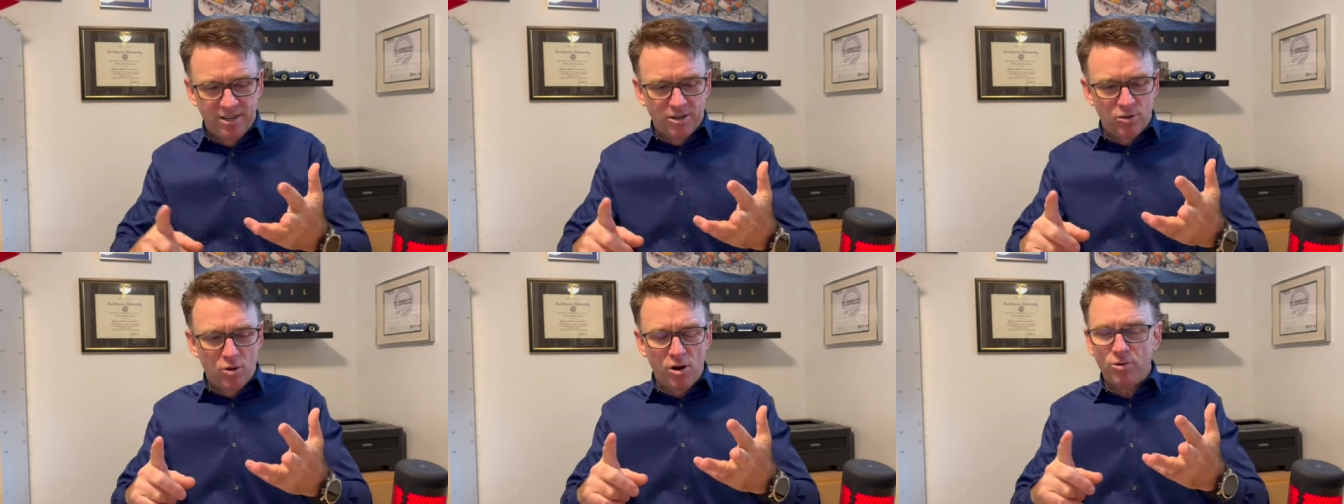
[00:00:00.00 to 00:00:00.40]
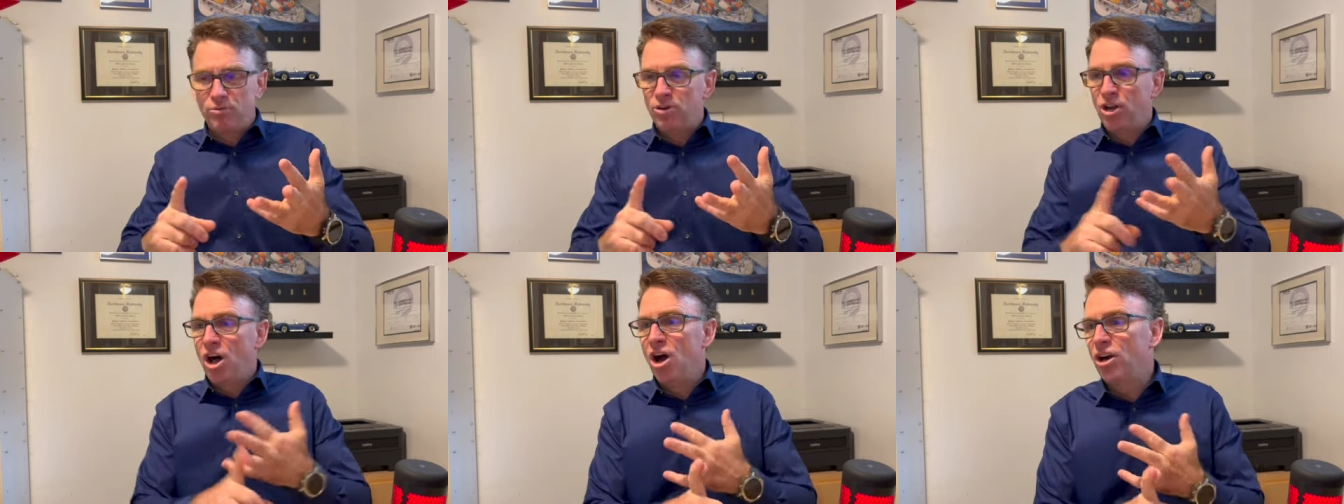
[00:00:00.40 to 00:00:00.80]

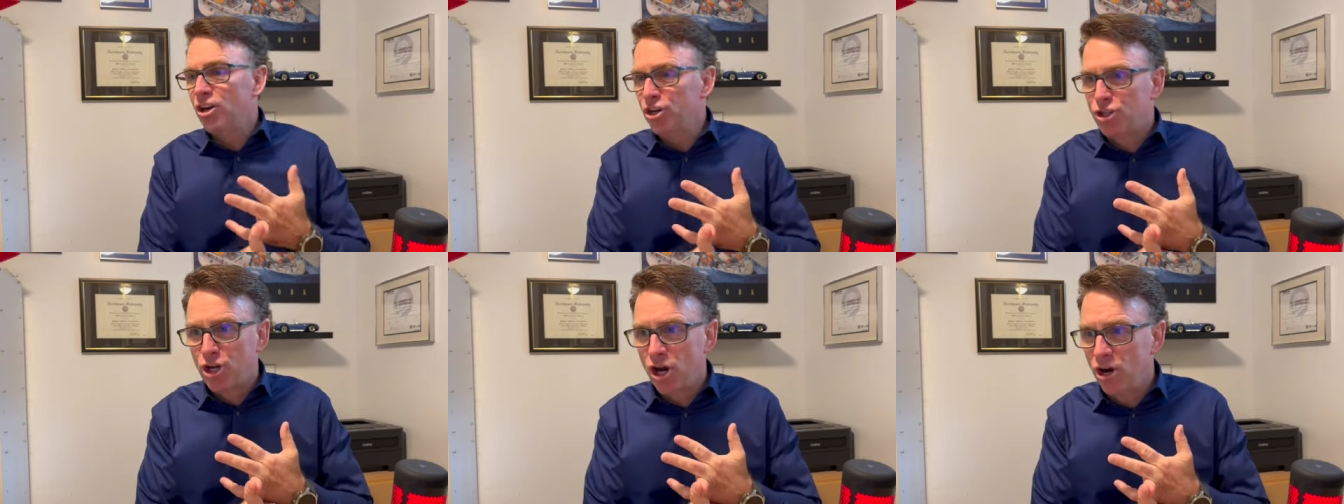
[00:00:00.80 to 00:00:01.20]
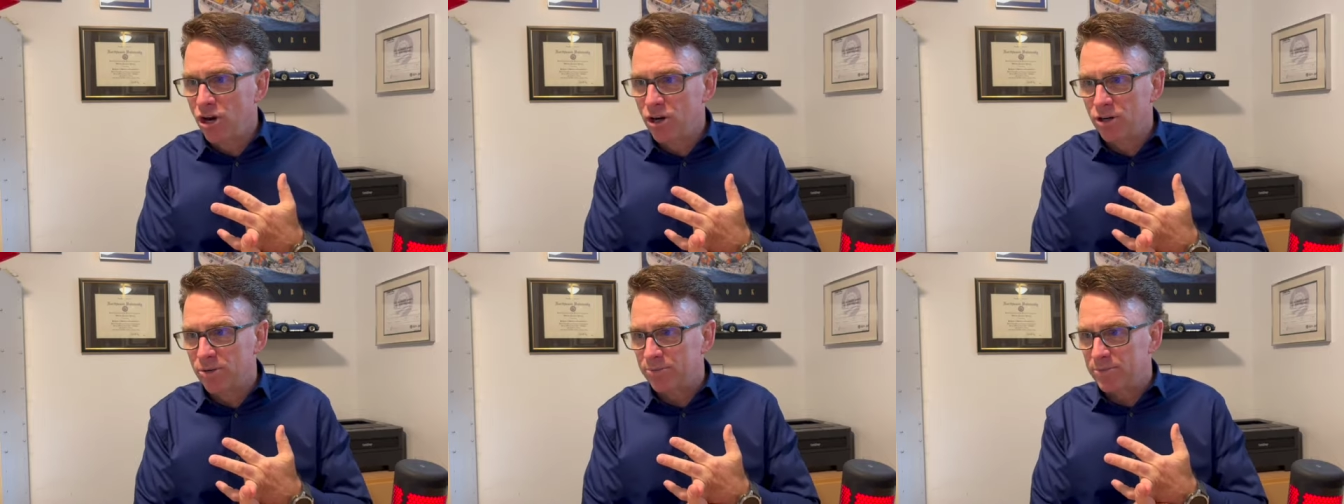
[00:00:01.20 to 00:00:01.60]
Quote longer
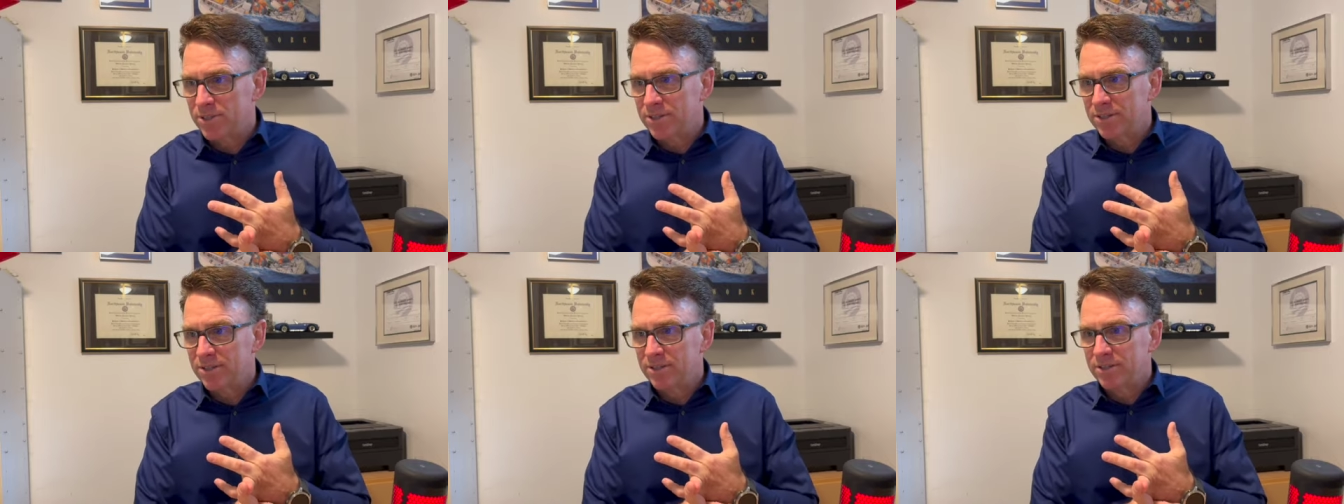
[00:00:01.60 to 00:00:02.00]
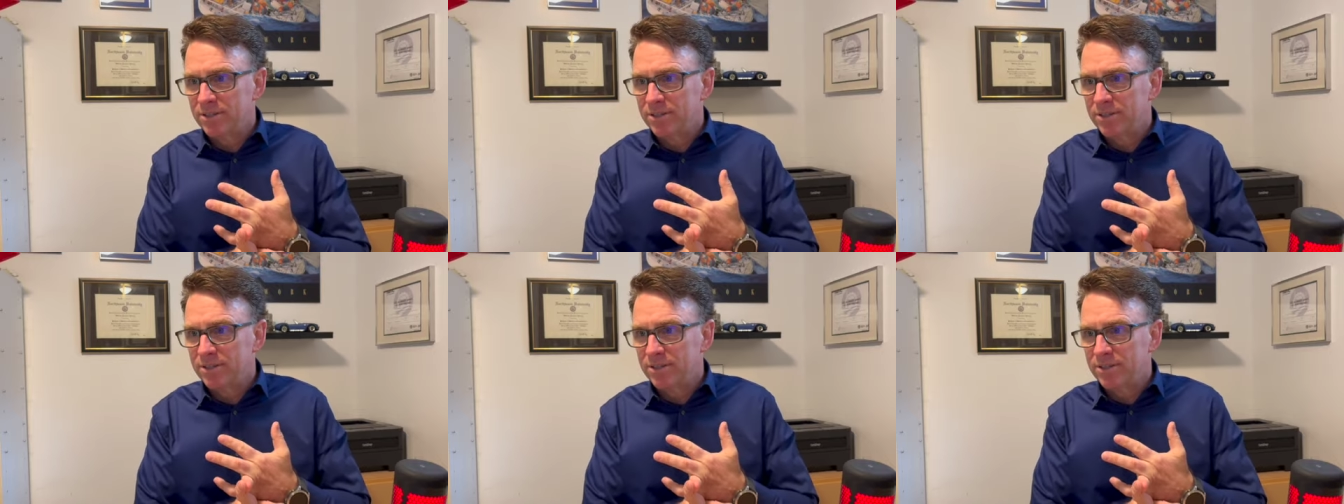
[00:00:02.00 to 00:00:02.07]
terms.